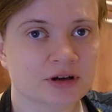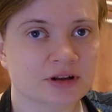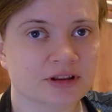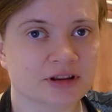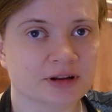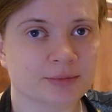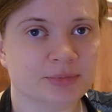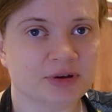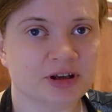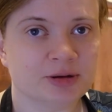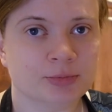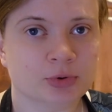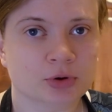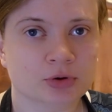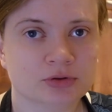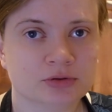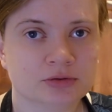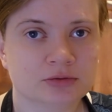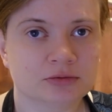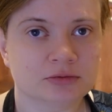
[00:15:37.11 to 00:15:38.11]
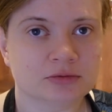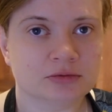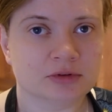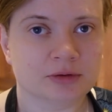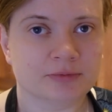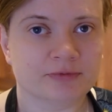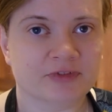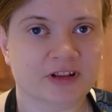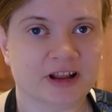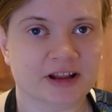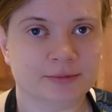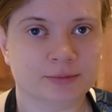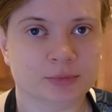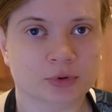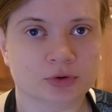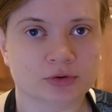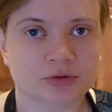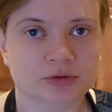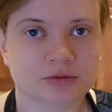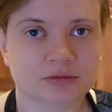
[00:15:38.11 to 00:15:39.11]
The big pot, the flat
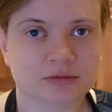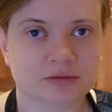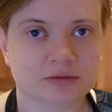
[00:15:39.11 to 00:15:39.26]
pot,